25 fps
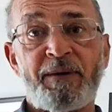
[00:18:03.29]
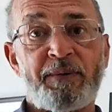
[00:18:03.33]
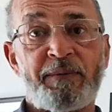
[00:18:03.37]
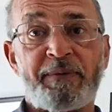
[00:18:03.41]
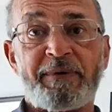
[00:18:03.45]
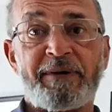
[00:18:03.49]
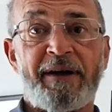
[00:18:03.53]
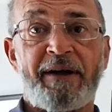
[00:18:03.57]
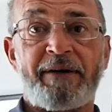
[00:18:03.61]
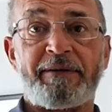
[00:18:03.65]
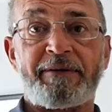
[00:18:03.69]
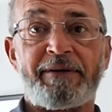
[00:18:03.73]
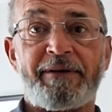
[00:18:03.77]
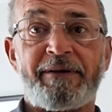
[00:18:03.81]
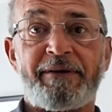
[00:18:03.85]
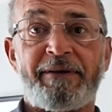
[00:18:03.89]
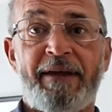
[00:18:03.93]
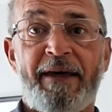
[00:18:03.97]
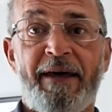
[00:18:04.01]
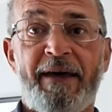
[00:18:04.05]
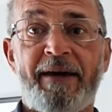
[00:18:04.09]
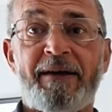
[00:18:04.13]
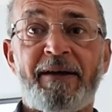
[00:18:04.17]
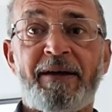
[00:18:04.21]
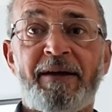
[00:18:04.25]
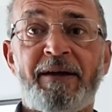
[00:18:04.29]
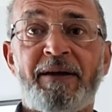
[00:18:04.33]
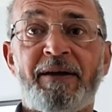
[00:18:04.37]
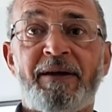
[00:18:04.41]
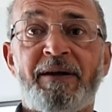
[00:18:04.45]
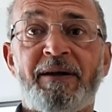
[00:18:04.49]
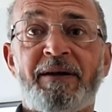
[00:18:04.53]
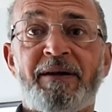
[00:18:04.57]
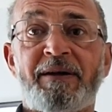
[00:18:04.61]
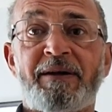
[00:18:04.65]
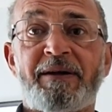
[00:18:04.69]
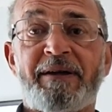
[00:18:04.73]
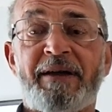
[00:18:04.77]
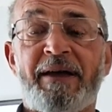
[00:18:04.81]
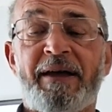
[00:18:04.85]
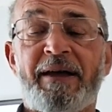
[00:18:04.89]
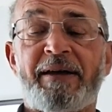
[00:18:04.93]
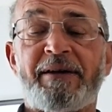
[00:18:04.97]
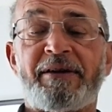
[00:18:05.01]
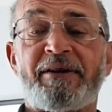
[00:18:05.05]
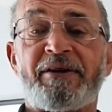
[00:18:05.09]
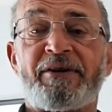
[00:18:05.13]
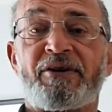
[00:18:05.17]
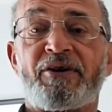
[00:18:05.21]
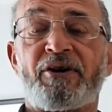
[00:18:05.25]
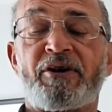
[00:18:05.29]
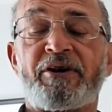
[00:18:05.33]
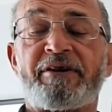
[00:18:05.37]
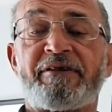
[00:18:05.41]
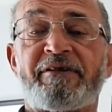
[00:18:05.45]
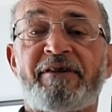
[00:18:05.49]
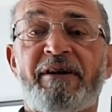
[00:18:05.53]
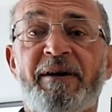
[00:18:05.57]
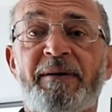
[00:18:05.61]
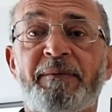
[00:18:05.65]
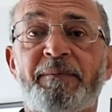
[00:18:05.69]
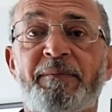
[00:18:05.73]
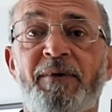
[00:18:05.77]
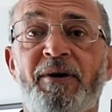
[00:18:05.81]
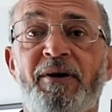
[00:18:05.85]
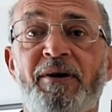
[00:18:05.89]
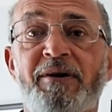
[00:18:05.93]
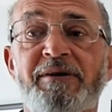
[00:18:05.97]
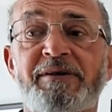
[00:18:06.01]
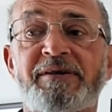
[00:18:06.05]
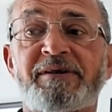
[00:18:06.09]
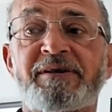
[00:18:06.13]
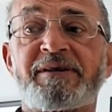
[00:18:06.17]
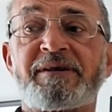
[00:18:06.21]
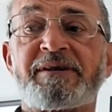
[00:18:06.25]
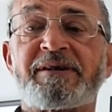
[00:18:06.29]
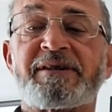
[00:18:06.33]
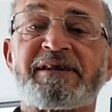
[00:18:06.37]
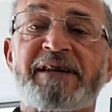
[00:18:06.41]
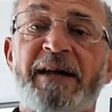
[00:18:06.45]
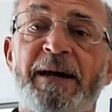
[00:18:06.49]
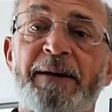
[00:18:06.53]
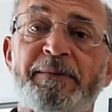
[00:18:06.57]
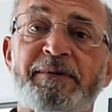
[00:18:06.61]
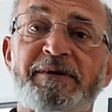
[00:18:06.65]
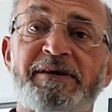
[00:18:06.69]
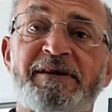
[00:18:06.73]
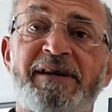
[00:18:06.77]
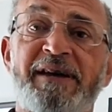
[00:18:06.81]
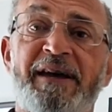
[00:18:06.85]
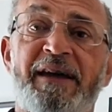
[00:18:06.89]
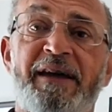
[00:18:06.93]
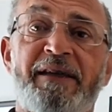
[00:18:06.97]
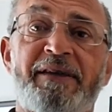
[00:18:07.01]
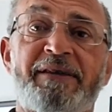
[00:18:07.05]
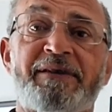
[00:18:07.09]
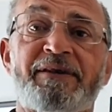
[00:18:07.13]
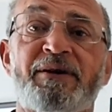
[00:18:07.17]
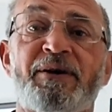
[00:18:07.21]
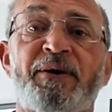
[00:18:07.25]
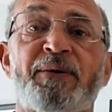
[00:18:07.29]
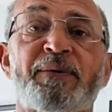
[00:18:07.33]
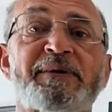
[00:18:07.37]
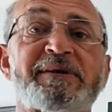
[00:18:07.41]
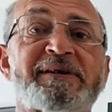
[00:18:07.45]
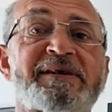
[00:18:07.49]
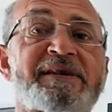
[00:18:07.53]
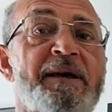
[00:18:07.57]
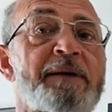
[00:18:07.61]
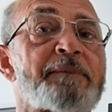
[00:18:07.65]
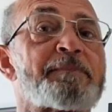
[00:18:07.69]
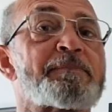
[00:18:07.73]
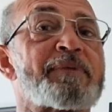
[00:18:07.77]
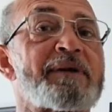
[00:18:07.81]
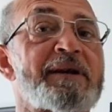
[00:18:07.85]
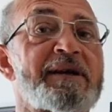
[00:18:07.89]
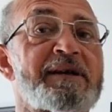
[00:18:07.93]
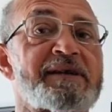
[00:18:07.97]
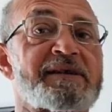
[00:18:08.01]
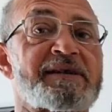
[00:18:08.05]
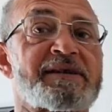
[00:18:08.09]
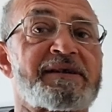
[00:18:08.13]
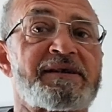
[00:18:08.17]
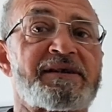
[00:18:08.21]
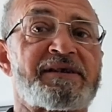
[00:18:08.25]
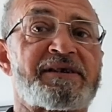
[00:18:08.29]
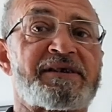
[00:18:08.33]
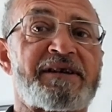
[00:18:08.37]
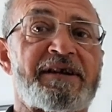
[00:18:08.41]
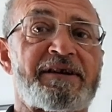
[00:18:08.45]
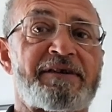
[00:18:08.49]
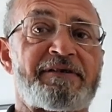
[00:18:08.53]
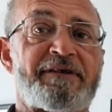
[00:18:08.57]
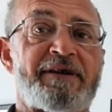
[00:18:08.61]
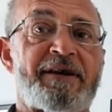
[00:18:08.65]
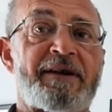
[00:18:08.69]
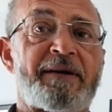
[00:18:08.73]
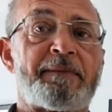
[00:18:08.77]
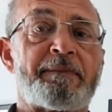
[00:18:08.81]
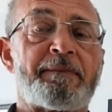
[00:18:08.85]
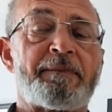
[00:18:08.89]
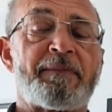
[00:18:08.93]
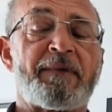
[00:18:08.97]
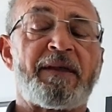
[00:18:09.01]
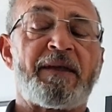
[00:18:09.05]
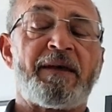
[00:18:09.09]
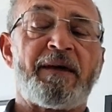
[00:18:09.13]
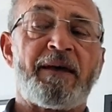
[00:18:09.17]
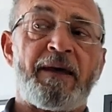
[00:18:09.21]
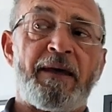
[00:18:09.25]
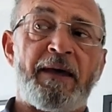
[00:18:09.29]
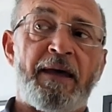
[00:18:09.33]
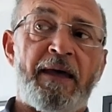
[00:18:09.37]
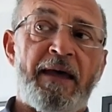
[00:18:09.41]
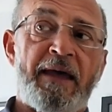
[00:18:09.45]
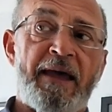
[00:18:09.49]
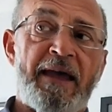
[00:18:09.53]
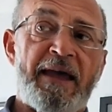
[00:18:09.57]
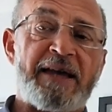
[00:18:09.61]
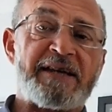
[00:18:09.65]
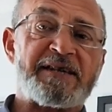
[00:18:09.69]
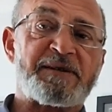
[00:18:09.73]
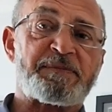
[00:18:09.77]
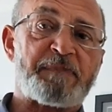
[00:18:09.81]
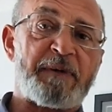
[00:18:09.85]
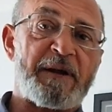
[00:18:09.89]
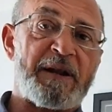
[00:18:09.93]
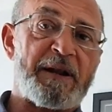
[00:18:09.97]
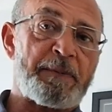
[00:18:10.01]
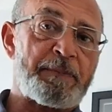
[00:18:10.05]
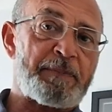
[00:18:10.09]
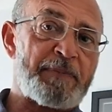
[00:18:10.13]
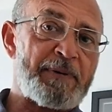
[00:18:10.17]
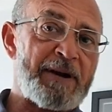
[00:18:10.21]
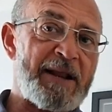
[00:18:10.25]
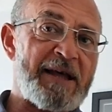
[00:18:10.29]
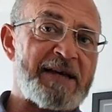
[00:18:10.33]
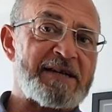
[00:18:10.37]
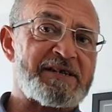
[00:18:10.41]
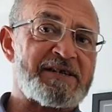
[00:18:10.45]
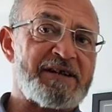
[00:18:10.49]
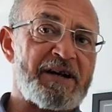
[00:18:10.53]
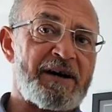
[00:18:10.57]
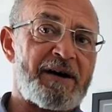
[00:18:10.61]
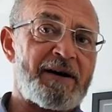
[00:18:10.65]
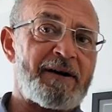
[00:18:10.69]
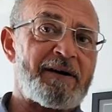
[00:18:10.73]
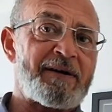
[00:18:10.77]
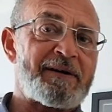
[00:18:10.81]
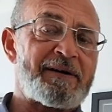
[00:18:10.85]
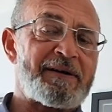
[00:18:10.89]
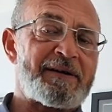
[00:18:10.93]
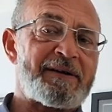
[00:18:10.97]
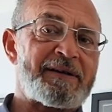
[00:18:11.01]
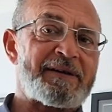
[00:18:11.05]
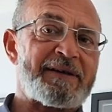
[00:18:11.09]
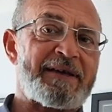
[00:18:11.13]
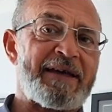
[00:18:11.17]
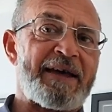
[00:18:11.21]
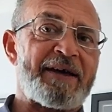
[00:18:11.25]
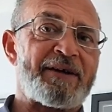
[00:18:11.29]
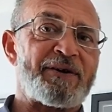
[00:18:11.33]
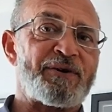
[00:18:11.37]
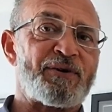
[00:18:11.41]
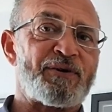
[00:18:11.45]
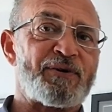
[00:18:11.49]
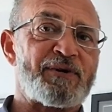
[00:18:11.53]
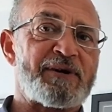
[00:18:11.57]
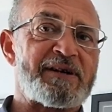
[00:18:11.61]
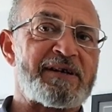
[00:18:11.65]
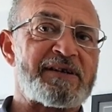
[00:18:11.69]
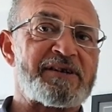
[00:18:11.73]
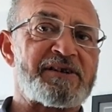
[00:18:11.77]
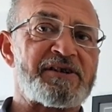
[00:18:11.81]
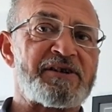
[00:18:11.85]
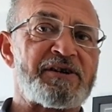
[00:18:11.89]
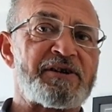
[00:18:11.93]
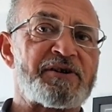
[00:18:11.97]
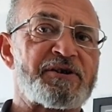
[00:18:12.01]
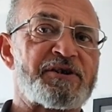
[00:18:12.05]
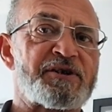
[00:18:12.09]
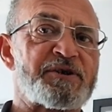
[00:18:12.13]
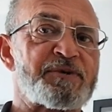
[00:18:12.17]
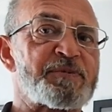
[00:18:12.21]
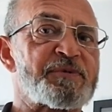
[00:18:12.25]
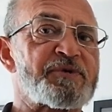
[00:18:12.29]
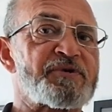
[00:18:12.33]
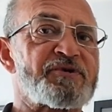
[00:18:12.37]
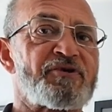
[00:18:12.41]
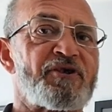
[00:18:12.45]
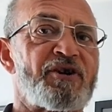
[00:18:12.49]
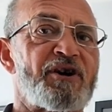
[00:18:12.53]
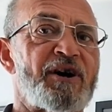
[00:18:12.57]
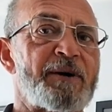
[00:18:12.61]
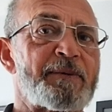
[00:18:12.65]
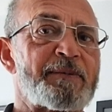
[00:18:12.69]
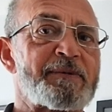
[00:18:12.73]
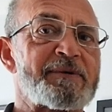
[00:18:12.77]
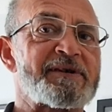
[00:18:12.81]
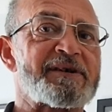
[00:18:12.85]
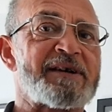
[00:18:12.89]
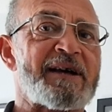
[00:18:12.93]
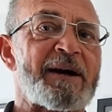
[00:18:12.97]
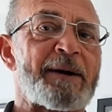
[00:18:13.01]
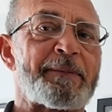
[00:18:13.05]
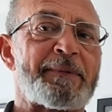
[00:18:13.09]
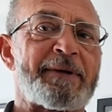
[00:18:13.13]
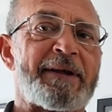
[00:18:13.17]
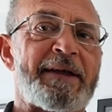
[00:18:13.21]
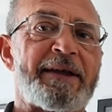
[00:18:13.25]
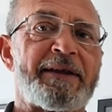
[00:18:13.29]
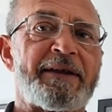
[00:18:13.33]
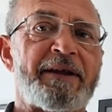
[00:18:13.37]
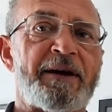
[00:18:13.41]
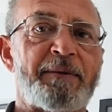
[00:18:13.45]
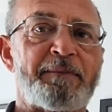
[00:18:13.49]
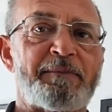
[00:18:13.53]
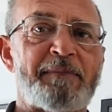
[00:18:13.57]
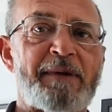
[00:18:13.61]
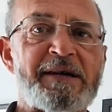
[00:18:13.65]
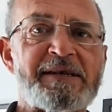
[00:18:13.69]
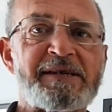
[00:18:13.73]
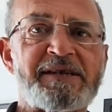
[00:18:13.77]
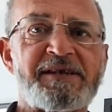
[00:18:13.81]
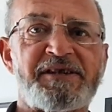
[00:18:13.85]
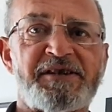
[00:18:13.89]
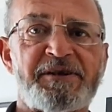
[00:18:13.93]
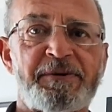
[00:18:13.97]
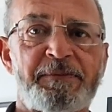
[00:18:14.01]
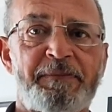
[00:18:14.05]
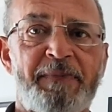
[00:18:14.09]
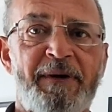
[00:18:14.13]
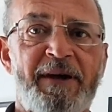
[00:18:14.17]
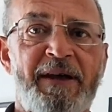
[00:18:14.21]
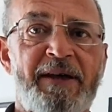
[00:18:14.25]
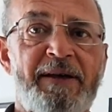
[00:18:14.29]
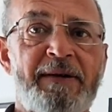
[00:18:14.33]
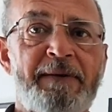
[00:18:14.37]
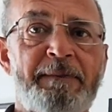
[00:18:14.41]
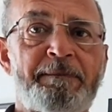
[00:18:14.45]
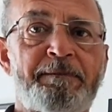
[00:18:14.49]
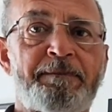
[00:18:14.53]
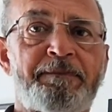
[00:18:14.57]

We don't do that. Yeah, you've got your own minds. Same as Keith. He always said, please consider it. It's been a pleasure getting all these new subscribers coming in and messaging me.